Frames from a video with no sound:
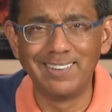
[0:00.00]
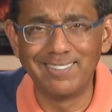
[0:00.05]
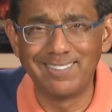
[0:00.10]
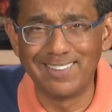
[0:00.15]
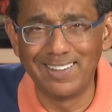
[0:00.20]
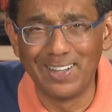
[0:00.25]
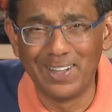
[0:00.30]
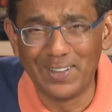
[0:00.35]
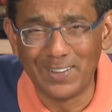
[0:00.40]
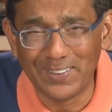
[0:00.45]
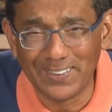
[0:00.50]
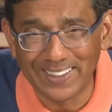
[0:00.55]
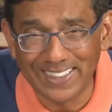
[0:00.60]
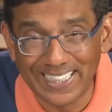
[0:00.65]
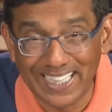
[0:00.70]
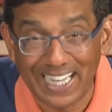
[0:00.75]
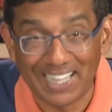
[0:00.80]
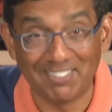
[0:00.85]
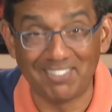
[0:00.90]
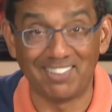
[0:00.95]
So
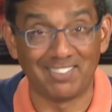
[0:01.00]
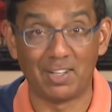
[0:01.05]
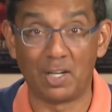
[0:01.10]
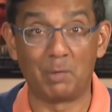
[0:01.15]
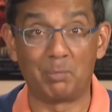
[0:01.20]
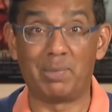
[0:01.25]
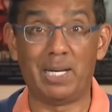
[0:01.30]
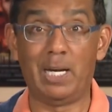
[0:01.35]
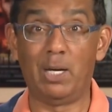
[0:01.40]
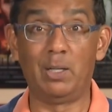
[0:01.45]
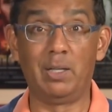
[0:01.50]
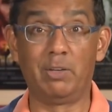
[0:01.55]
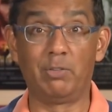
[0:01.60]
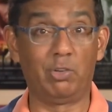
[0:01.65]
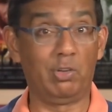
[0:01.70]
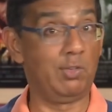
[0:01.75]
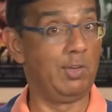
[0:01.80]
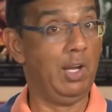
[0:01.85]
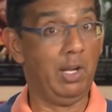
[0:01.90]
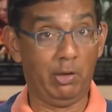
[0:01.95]
she's not a
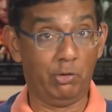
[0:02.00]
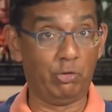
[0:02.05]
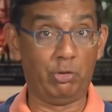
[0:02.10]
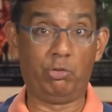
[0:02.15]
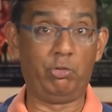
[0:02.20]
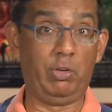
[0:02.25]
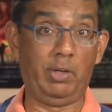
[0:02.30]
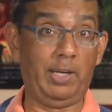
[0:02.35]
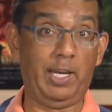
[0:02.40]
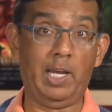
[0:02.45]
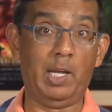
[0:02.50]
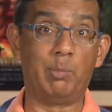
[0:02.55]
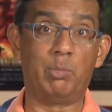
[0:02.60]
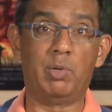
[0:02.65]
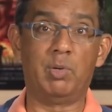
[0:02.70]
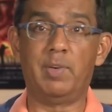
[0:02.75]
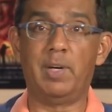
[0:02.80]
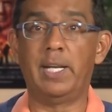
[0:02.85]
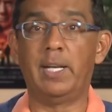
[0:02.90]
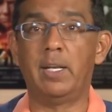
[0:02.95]
biologist, so she can't
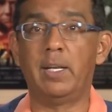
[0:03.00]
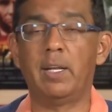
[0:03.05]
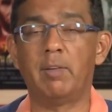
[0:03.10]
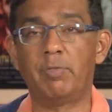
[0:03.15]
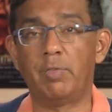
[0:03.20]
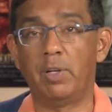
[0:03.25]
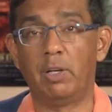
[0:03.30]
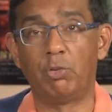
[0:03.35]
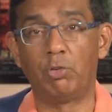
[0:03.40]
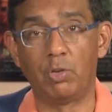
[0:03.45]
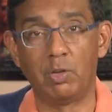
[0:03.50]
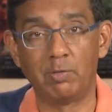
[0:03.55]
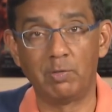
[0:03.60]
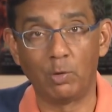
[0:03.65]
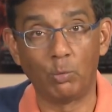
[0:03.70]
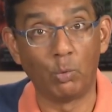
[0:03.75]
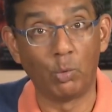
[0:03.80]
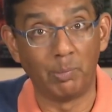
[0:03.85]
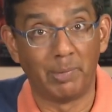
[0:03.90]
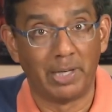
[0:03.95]
provide a definition of a
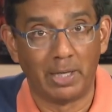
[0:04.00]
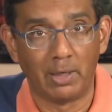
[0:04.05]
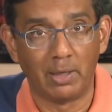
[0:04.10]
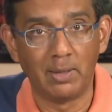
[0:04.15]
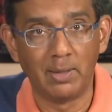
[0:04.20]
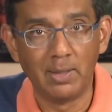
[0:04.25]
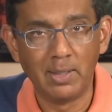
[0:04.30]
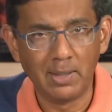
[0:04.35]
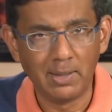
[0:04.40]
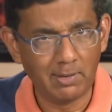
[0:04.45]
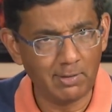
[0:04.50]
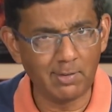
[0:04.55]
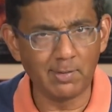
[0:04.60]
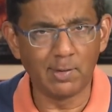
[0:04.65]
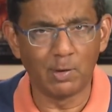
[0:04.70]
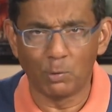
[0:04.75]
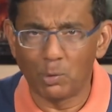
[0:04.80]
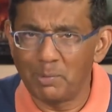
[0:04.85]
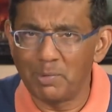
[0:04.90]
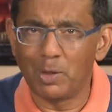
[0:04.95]
woman. This is
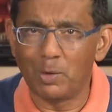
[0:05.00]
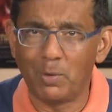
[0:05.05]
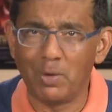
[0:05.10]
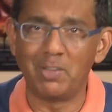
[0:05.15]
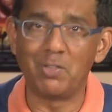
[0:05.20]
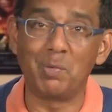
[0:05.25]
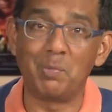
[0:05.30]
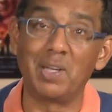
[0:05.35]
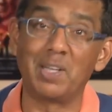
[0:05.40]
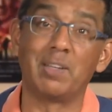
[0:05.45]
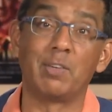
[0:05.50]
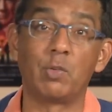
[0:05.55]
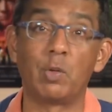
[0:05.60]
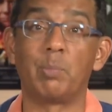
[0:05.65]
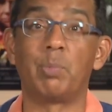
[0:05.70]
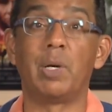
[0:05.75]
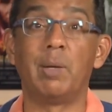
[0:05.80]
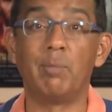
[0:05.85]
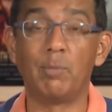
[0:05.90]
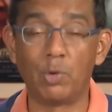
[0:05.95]
a woman who wants to be on the
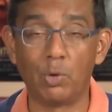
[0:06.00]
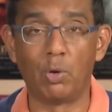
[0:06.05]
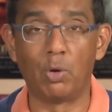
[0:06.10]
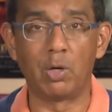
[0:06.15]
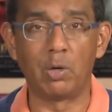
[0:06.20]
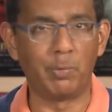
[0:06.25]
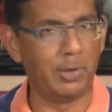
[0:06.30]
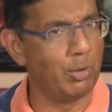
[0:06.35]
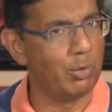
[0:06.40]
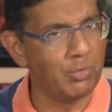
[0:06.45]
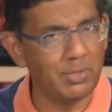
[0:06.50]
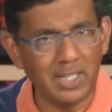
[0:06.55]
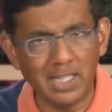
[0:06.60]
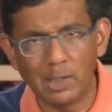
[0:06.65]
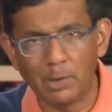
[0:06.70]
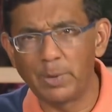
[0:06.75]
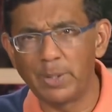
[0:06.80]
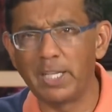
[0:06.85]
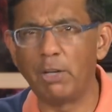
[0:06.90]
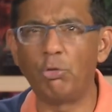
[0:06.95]
Supreme Court, where you
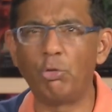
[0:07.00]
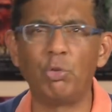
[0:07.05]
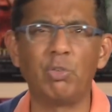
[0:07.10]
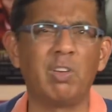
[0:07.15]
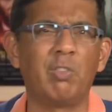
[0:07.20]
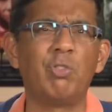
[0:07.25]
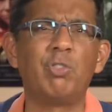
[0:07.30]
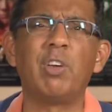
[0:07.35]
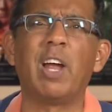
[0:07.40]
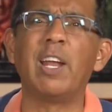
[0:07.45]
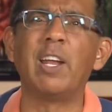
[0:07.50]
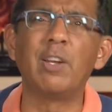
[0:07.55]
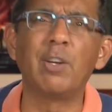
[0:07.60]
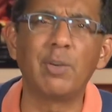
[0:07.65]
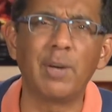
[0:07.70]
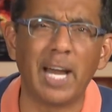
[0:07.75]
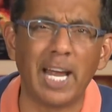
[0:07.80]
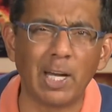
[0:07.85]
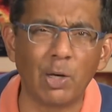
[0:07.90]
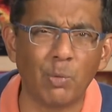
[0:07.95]
deal with issues of
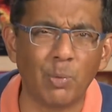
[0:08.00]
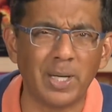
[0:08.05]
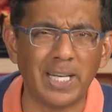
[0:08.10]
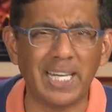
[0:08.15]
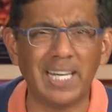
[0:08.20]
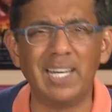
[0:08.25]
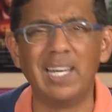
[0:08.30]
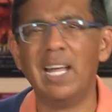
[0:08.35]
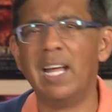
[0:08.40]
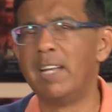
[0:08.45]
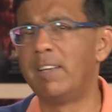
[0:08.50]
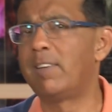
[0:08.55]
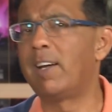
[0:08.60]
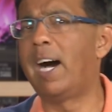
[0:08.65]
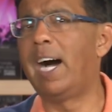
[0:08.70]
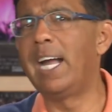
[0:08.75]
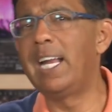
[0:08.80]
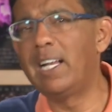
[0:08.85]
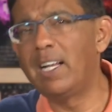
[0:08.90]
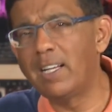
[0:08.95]
gender equity,
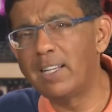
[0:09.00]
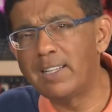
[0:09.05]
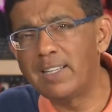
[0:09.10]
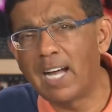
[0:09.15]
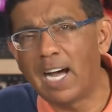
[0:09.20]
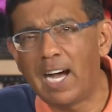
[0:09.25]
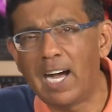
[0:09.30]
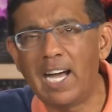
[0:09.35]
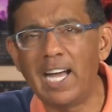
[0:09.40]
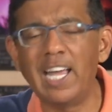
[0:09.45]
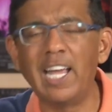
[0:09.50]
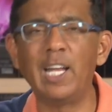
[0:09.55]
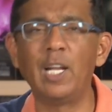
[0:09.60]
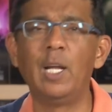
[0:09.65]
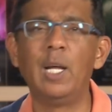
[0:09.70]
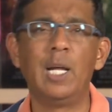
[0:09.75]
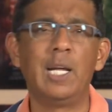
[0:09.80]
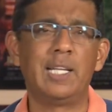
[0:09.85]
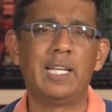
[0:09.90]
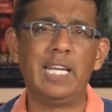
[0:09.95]
Title
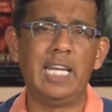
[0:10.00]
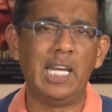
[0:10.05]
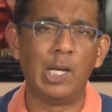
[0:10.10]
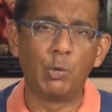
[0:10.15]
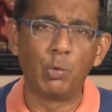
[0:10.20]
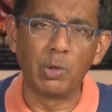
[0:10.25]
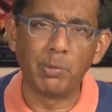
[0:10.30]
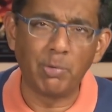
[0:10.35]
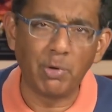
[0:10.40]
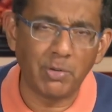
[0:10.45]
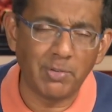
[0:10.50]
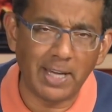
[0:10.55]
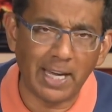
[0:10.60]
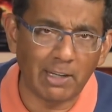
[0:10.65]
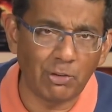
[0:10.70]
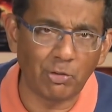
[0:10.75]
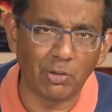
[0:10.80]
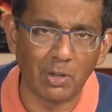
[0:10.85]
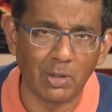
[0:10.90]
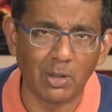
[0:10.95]
IX, the Equal
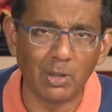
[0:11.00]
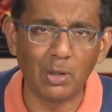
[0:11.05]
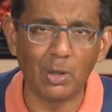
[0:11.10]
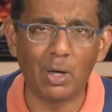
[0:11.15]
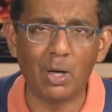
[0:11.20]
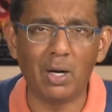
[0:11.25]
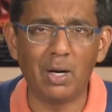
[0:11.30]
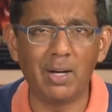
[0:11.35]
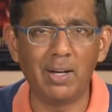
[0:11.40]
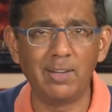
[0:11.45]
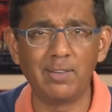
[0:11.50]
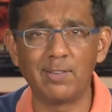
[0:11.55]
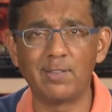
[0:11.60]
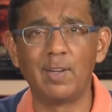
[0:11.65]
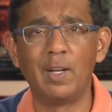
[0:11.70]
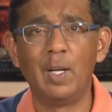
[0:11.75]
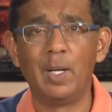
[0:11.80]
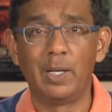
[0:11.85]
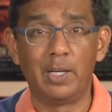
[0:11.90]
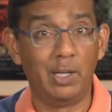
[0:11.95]
Protection Clause,
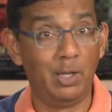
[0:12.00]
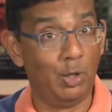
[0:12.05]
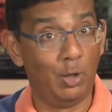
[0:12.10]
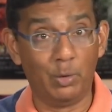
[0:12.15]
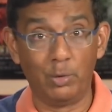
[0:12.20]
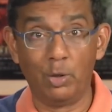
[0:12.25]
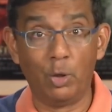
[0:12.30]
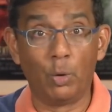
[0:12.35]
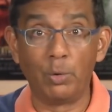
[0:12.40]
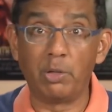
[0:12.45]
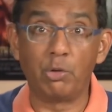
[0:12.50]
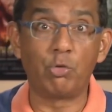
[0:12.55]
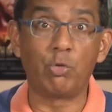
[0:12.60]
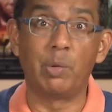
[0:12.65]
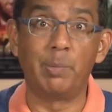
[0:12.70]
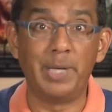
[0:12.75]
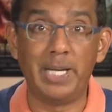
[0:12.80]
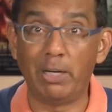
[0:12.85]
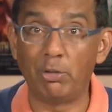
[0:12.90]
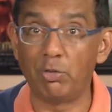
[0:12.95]
you know, no
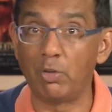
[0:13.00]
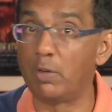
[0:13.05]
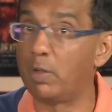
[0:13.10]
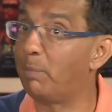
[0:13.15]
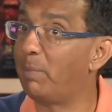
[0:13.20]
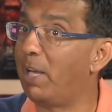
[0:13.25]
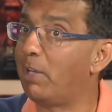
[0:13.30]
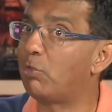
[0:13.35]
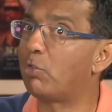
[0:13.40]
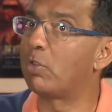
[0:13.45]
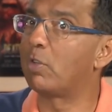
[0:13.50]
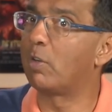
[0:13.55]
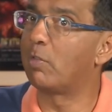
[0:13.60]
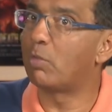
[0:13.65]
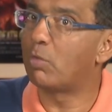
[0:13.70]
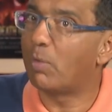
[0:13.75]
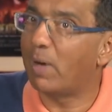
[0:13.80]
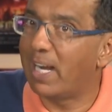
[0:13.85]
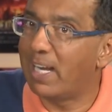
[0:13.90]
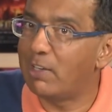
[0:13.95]
discrimination on the basis of
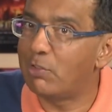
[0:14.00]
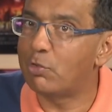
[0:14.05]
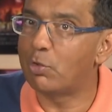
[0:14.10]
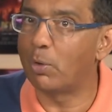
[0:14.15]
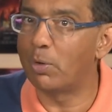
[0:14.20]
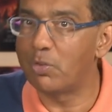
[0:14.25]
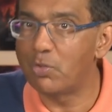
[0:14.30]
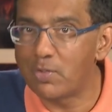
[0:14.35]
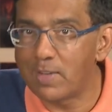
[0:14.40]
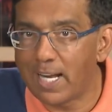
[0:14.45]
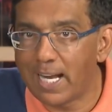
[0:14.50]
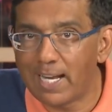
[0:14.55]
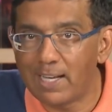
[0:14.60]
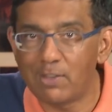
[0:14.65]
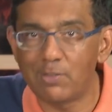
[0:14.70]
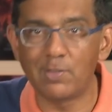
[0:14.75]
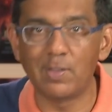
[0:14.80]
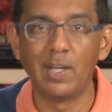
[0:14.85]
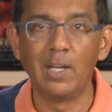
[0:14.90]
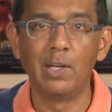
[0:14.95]
race or
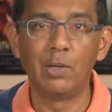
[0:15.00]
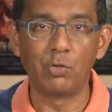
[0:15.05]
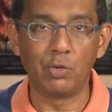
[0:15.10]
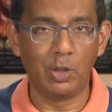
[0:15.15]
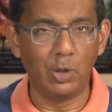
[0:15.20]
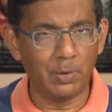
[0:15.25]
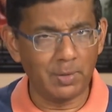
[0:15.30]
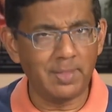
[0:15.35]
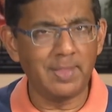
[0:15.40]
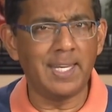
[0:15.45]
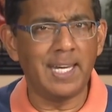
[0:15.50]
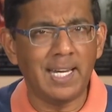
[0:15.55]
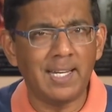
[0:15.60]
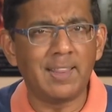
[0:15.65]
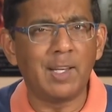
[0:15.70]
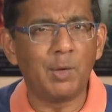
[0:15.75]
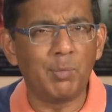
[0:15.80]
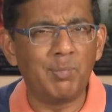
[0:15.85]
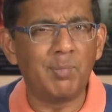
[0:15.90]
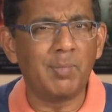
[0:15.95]
sex. So you think
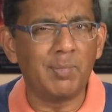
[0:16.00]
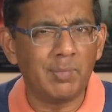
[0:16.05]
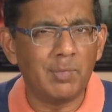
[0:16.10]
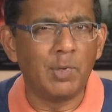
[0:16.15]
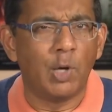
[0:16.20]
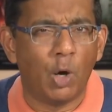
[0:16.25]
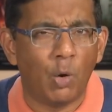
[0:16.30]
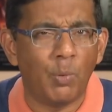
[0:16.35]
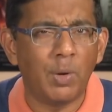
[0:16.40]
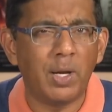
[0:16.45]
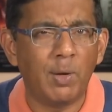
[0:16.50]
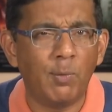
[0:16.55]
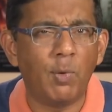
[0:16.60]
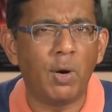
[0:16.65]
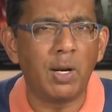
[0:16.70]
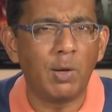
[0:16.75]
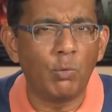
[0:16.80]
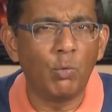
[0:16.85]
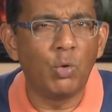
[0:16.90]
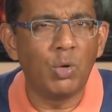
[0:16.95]
that knowing
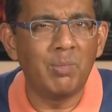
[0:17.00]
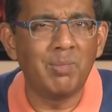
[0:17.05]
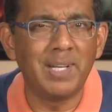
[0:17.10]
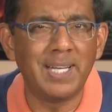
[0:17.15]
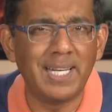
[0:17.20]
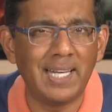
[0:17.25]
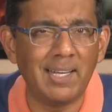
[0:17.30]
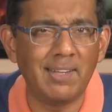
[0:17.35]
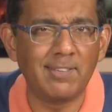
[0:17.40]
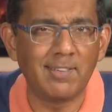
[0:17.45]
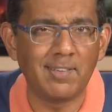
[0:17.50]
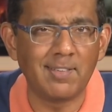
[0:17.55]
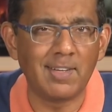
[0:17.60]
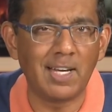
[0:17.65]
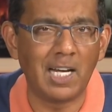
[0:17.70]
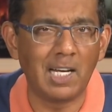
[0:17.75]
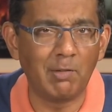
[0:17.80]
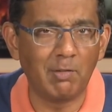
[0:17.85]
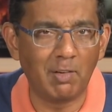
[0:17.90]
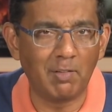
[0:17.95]
what a woman is is
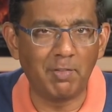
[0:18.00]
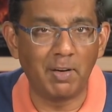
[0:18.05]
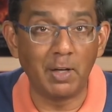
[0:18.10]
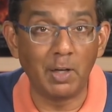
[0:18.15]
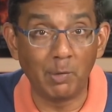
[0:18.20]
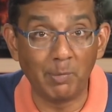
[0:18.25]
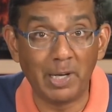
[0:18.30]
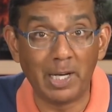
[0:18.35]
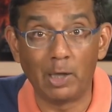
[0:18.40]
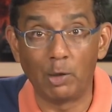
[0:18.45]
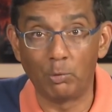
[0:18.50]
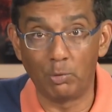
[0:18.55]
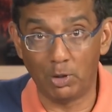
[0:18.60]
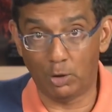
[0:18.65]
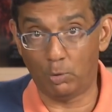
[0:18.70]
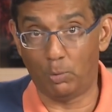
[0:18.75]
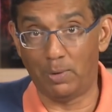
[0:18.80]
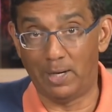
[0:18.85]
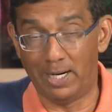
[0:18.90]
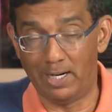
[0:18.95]
kind of a fundamental
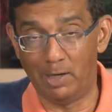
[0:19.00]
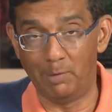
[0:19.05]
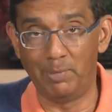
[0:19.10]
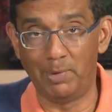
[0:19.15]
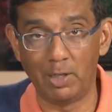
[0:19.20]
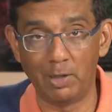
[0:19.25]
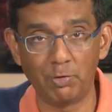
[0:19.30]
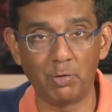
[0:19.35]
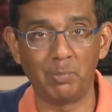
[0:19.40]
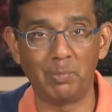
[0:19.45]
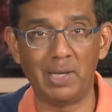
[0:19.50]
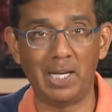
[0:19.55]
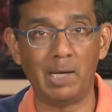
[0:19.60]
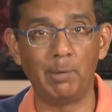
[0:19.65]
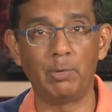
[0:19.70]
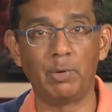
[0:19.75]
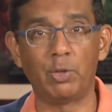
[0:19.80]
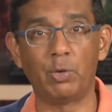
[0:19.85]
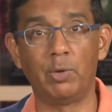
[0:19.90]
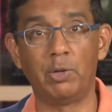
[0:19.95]
requirement for being
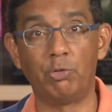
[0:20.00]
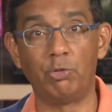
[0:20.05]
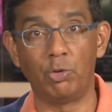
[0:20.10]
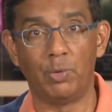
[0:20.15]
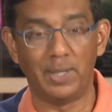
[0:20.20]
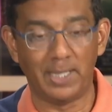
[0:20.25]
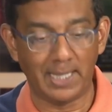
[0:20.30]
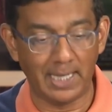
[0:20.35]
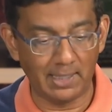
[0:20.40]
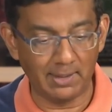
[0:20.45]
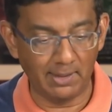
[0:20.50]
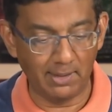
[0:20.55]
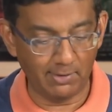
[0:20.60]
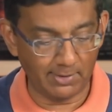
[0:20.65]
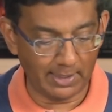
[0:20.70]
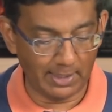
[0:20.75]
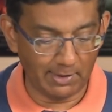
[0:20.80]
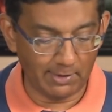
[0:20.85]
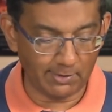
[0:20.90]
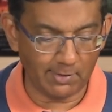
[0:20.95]
able to adjudicate these
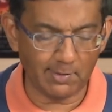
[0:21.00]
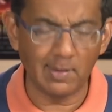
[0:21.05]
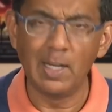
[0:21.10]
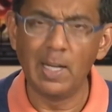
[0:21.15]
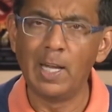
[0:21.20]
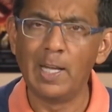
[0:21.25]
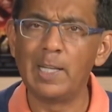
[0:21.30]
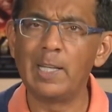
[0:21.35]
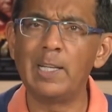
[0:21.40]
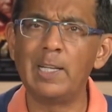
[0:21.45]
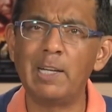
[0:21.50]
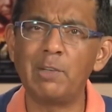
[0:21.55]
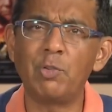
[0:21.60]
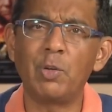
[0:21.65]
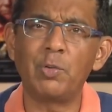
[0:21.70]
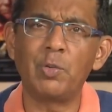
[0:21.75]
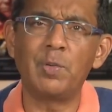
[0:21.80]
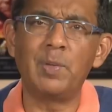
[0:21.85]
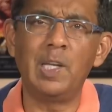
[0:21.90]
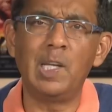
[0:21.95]
cases. Then let's
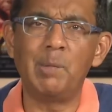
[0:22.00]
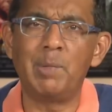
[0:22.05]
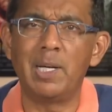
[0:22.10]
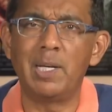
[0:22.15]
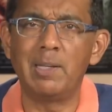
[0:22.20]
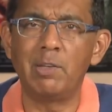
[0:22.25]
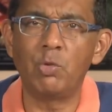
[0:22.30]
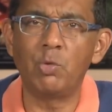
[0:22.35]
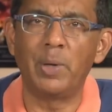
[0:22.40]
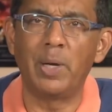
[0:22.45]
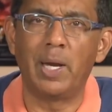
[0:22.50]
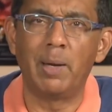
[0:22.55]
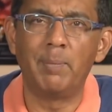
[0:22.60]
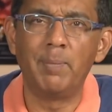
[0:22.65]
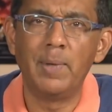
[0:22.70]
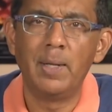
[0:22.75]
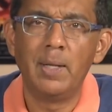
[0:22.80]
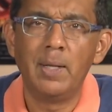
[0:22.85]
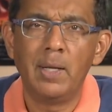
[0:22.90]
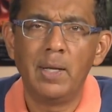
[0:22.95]
also think about it this way.